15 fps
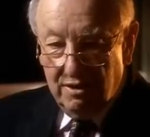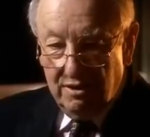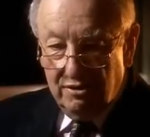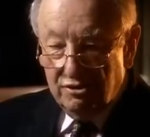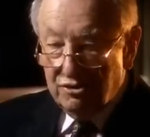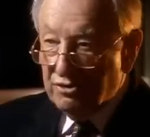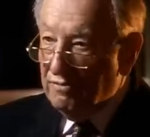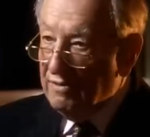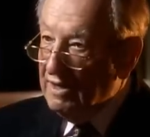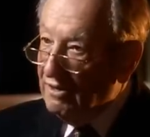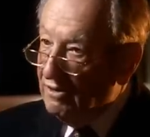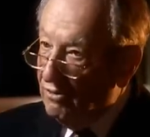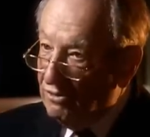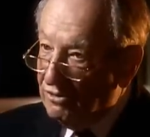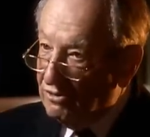Sharia
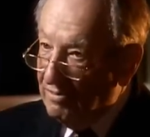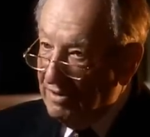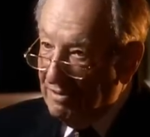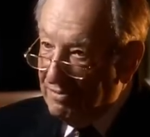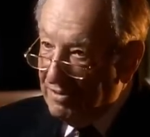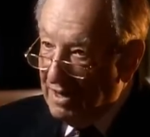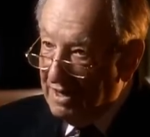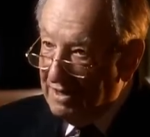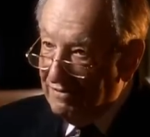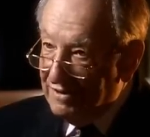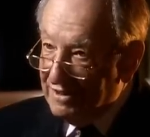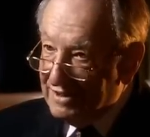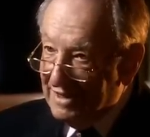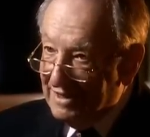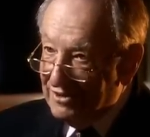law should be applied in this
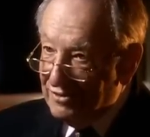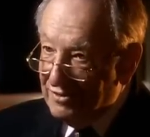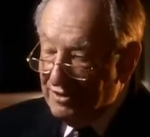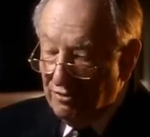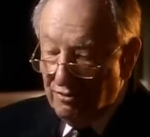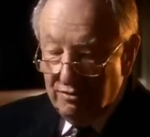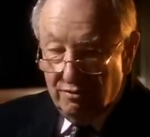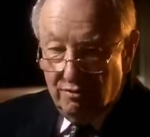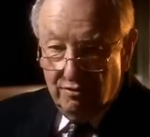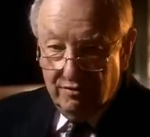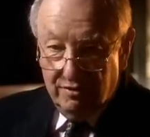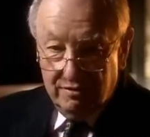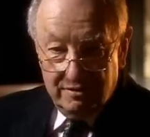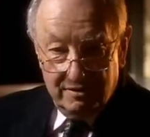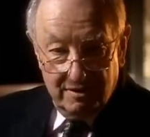country, or that